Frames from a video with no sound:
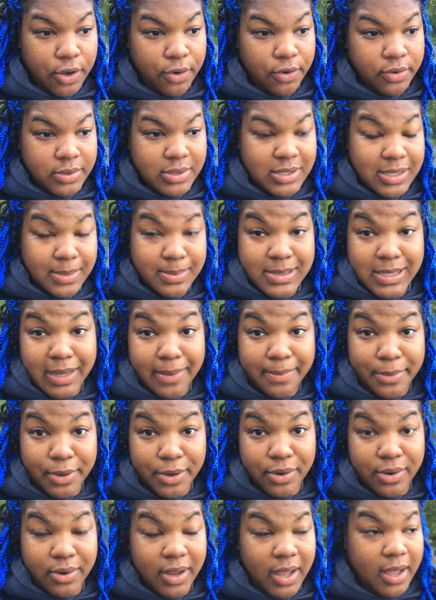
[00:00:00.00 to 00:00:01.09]

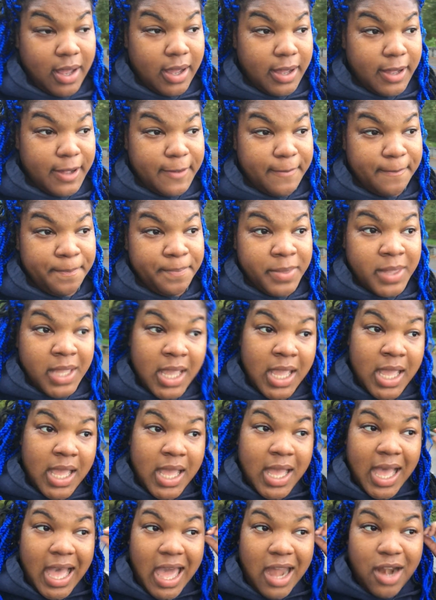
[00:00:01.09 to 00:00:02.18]
September?
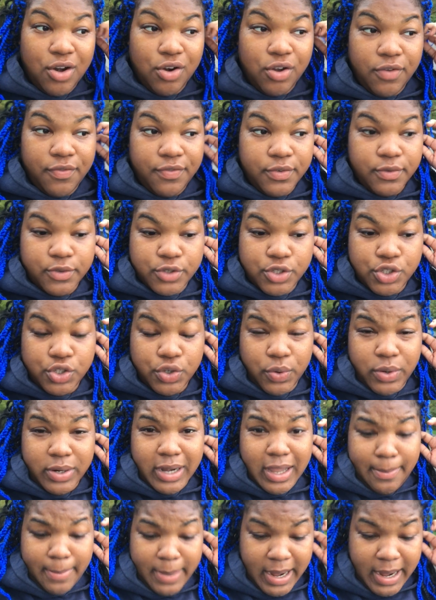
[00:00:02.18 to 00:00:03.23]
I don't know if it was true or not,